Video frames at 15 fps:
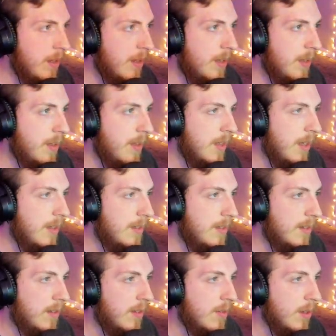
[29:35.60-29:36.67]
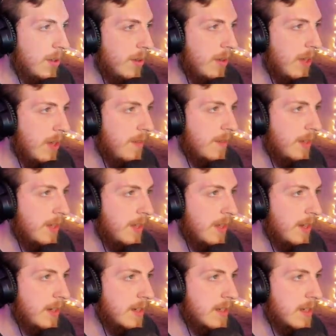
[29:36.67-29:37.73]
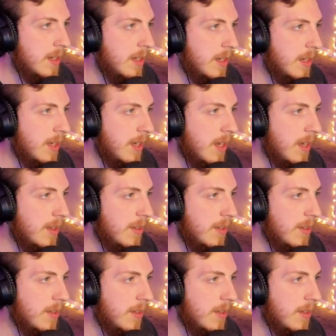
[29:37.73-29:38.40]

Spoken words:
let's throw everything together.